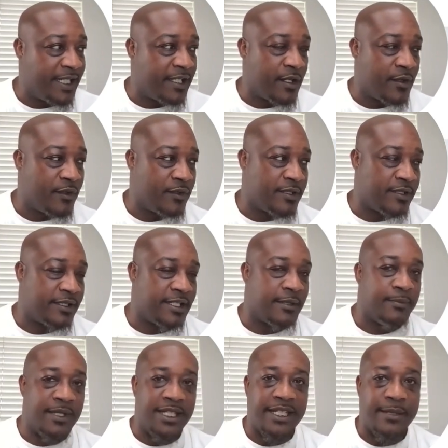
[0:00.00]
goals, the
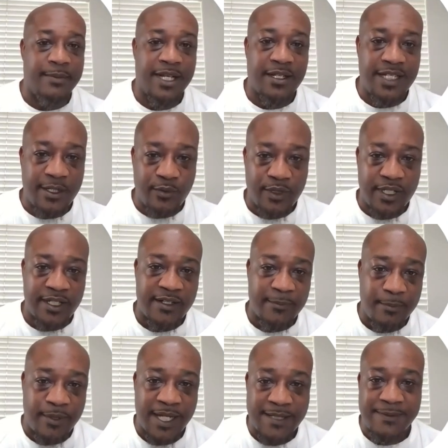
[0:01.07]
monthly amount that we're going to
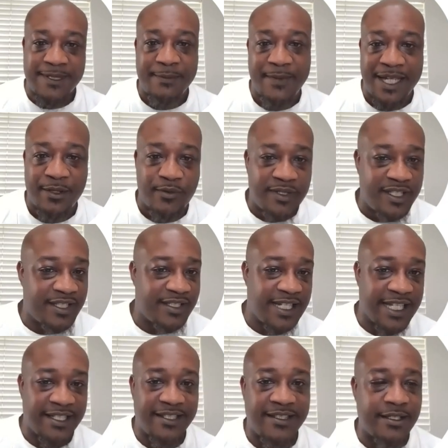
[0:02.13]
possibly make, which is
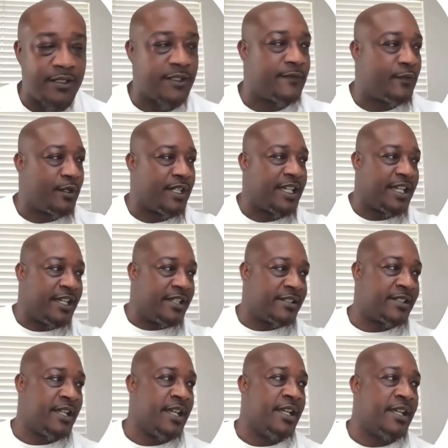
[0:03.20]
like the sales forecast.